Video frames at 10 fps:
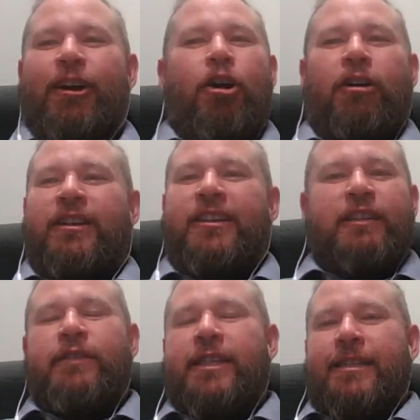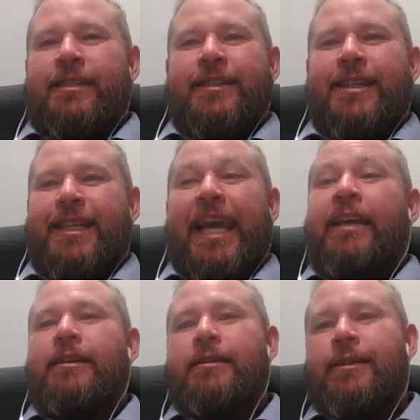of cognitive dissonance and the
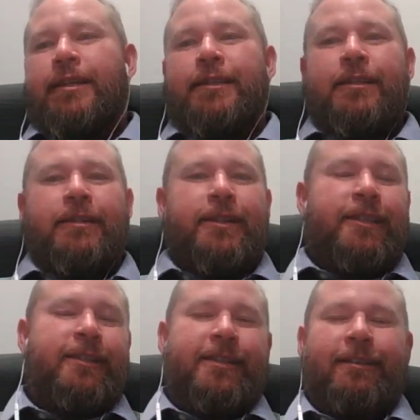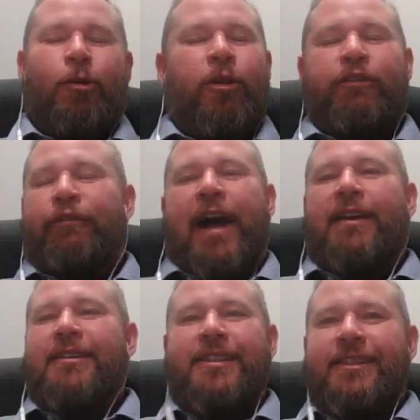inconsistencies and all the
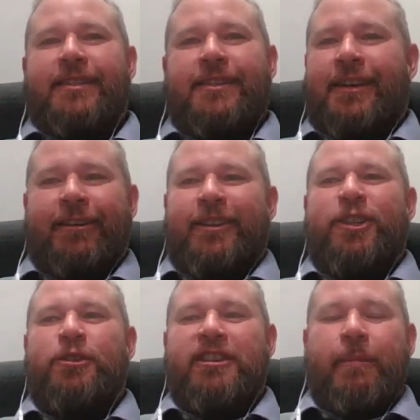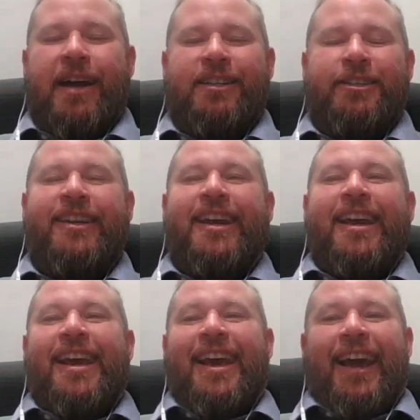fallacies, that you could imagine.
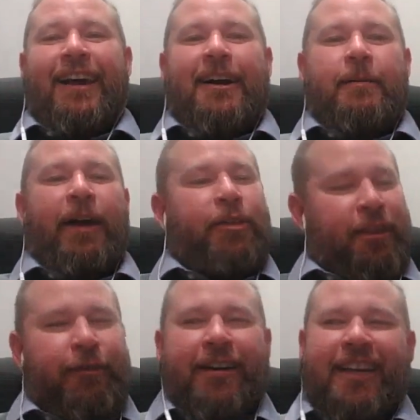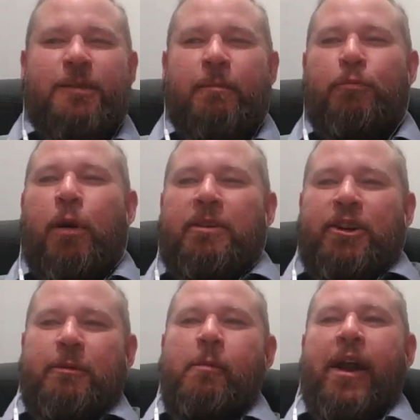In fact, that's probably
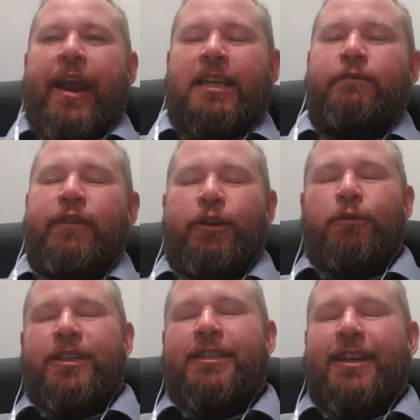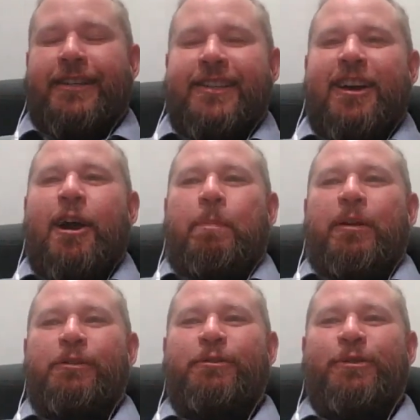going to be my next video, discussing a
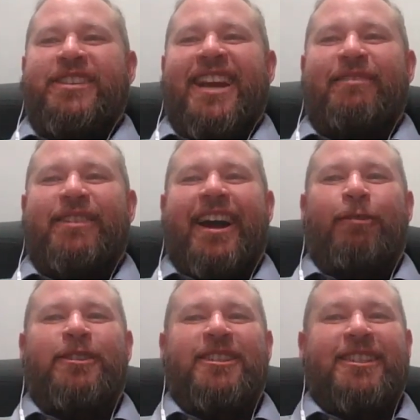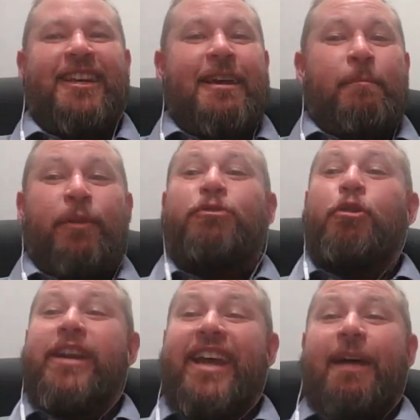couple of those that I've encountered. But
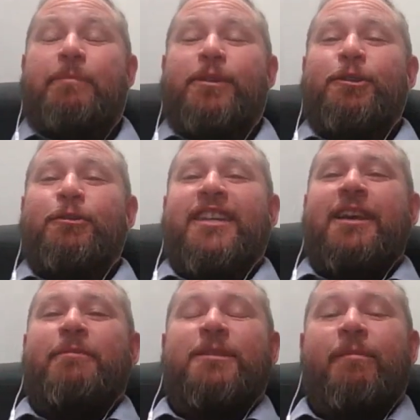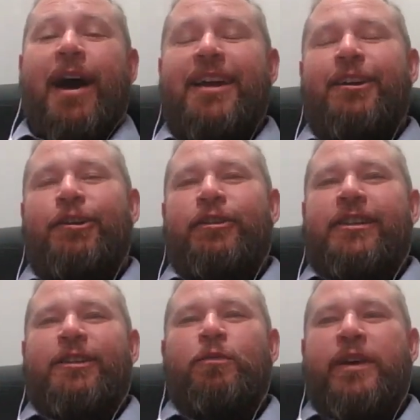30 episodes, Amos, my
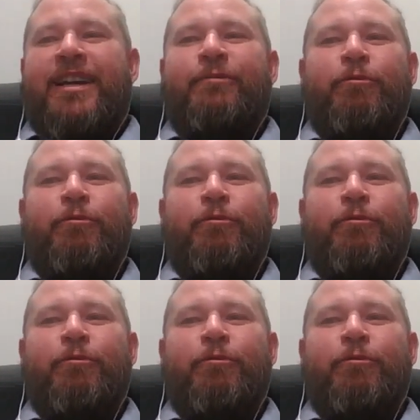goodness, we